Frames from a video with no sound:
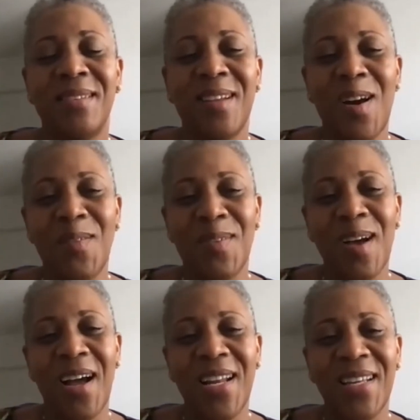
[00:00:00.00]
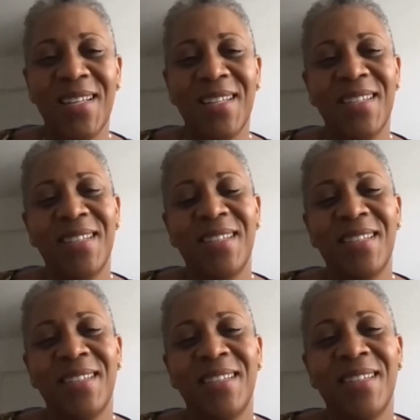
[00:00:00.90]
of God.
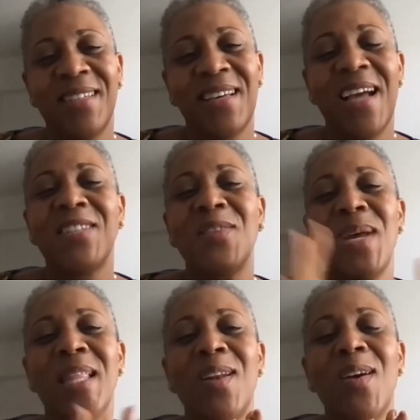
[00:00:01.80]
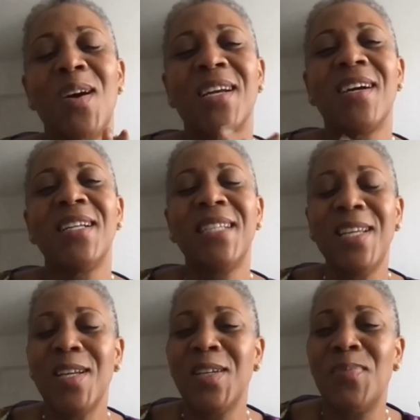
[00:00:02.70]
And so may the Lord
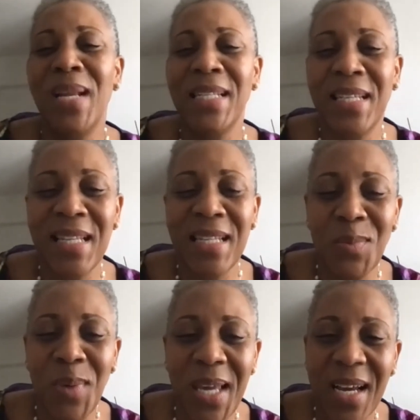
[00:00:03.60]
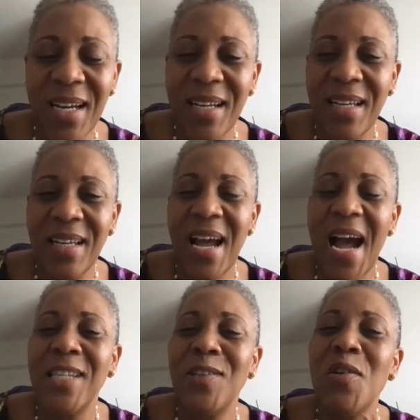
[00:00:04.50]
continue to bless you this week
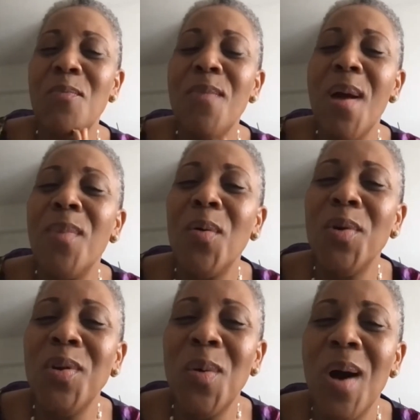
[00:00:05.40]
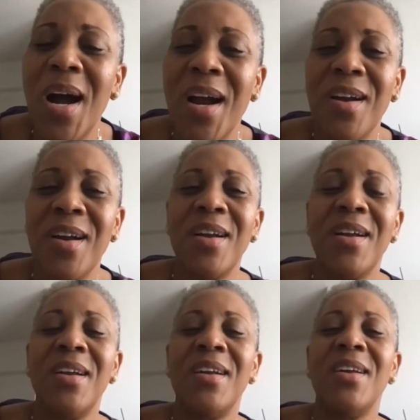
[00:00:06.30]
as you remember who you are.
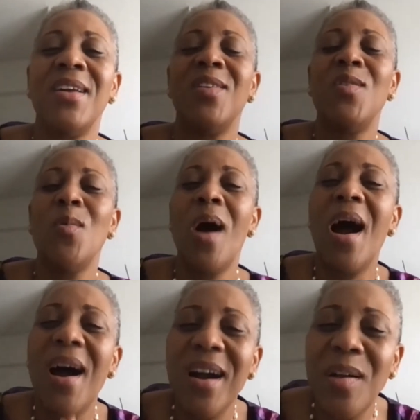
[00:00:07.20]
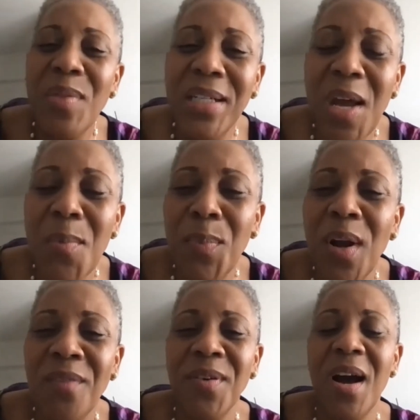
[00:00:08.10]
You are the temple
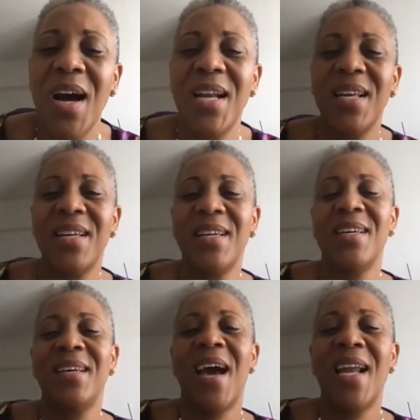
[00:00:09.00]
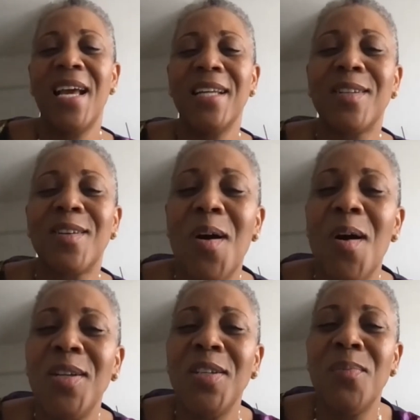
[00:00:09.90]
of God, and he has
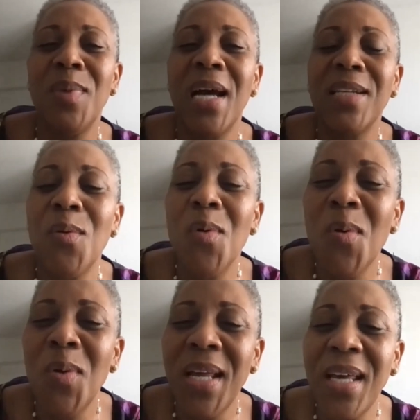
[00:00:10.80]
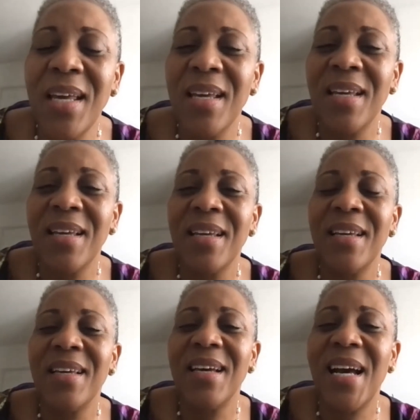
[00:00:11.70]
called you to be as holy
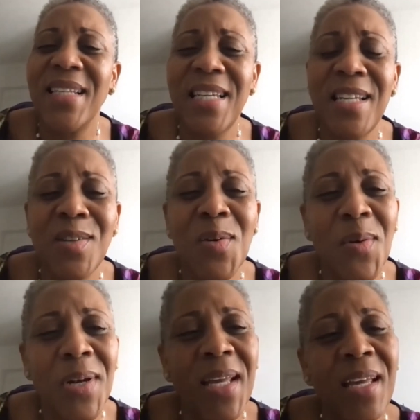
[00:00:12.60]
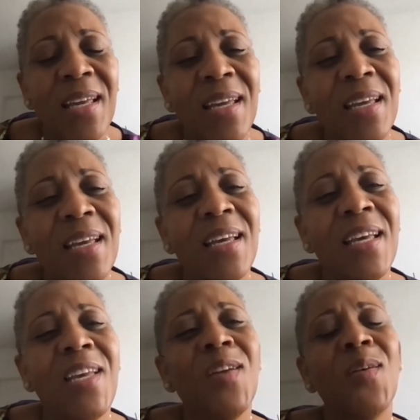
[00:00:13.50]
as he is holy.
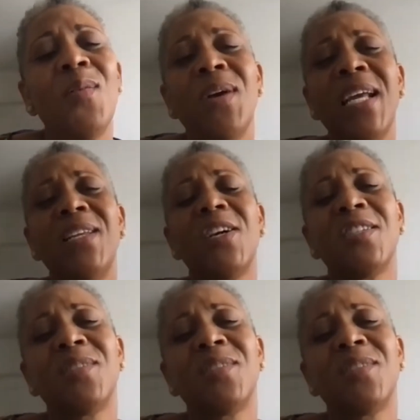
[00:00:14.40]
You know, it just